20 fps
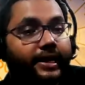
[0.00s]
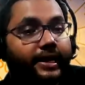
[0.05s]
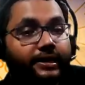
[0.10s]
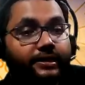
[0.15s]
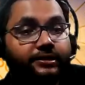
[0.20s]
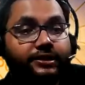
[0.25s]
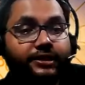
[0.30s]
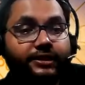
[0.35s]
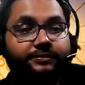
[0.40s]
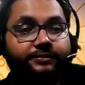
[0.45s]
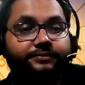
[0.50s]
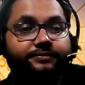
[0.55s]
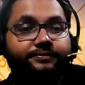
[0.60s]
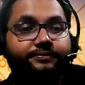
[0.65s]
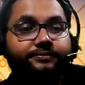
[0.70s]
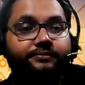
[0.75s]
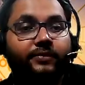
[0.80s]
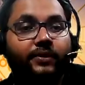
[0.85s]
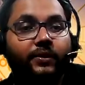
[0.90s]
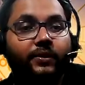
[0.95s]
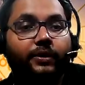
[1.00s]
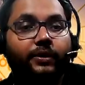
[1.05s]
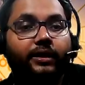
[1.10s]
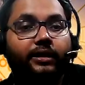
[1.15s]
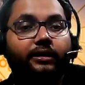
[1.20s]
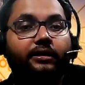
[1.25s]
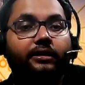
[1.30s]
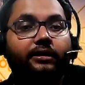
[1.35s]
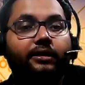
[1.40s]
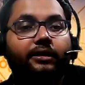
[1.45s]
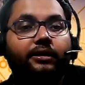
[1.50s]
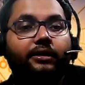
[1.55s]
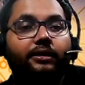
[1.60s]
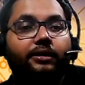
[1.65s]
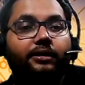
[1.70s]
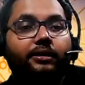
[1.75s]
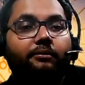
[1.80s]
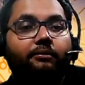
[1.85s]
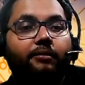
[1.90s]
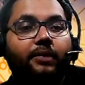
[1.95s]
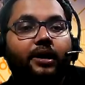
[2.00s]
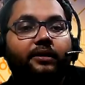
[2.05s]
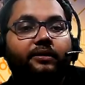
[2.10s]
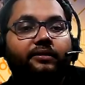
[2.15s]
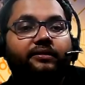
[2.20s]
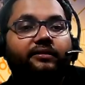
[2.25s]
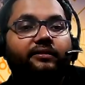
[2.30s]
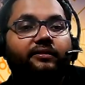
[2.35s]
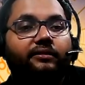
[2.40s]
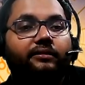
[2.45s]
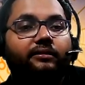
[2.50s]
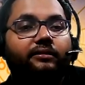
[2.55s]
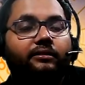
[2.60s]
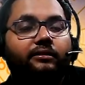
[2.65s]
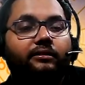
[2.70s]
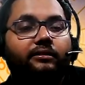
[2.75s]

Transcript: energy. Okay. Mars